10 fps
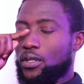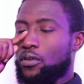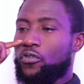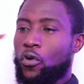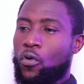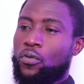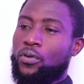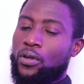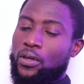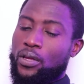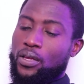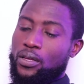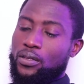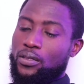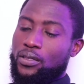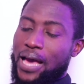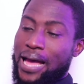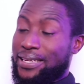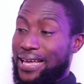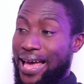So,
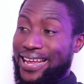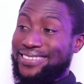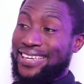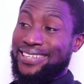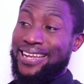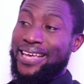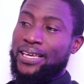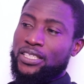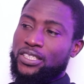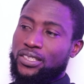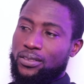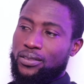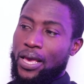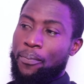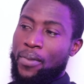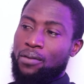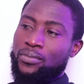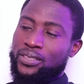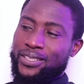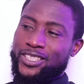at that tender age, her
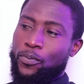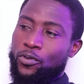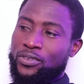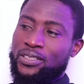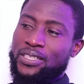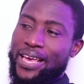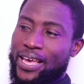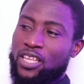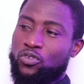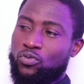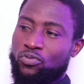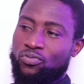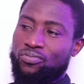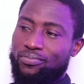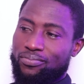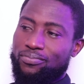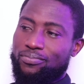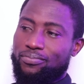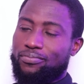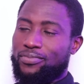mom is exposing her to
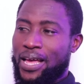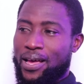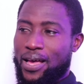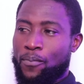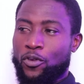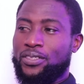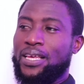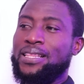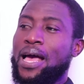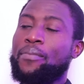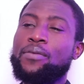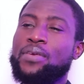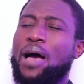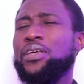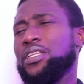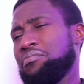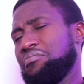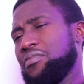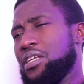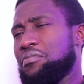that. I'm not saying that maybe, I
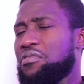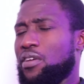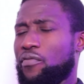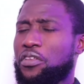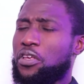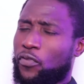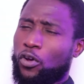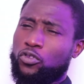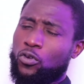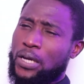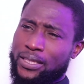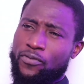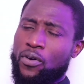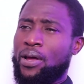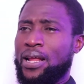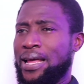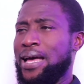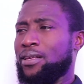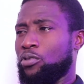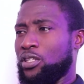mean, if you also look at it from another
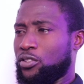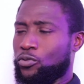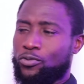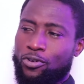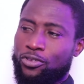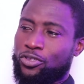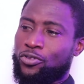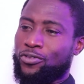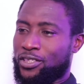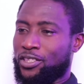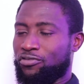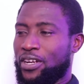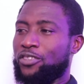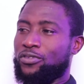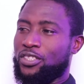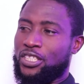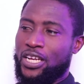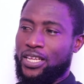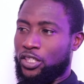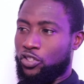angle, it's good because, she's trying to teach
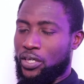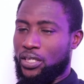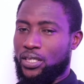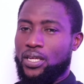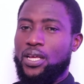her the trade.